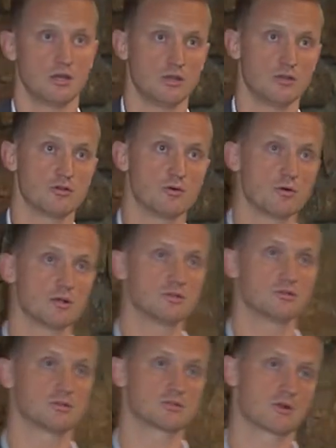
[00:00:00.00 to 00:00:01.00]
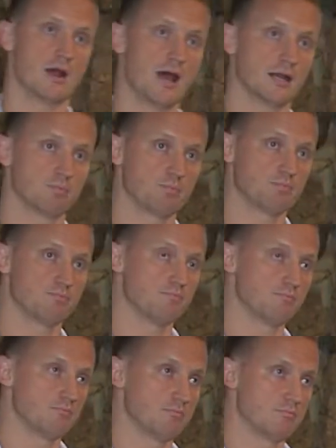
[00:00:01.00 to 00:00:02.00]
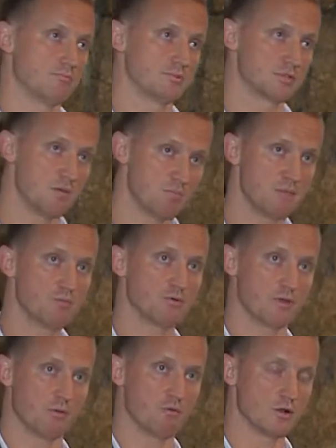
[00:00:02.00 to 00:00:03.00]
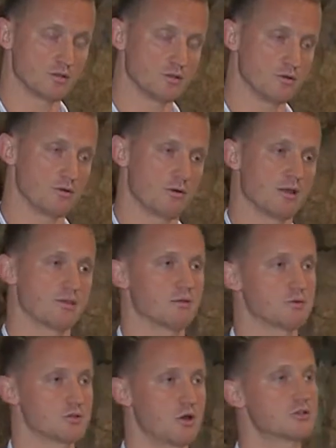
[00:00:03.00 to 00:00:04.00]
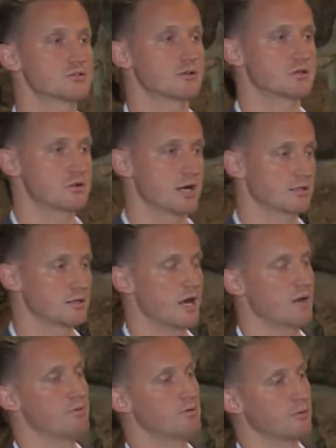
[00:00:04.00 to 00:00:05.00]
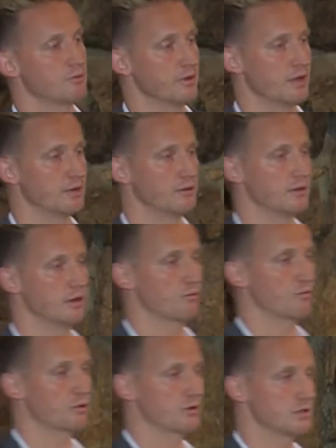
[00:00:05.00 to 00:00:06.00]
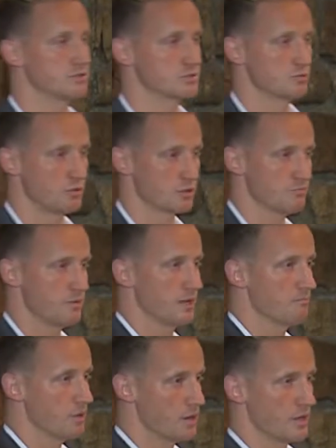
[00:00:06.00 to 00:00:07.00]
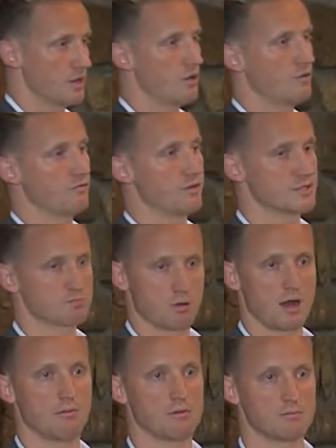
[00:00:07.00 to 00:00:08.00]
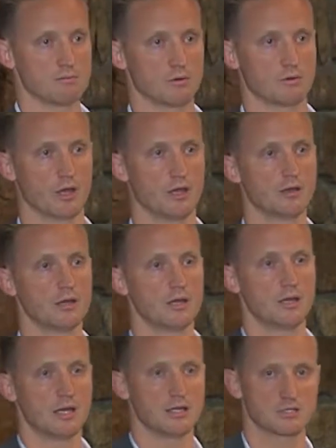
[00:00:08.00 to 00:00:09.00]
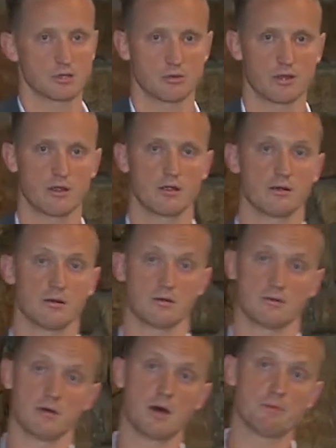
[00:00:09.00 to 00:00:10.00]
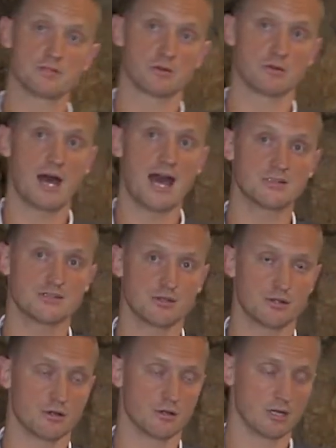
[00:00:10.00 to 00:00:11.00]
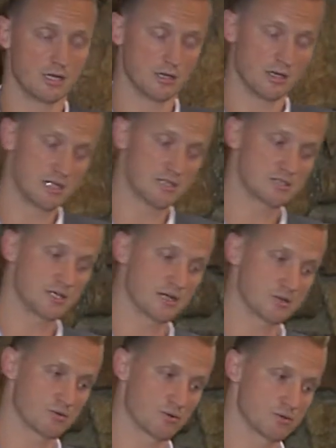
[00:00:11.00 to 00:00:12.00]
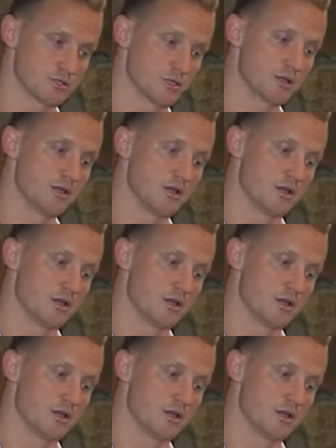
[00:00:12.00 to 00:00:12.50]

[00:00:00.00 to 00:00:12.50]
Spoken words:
you're going to attract some people that want to do the right thing, but you're also going to attract a lot of people that really just want to make money off this problem, okay? And so up until last year in the state of Georgia,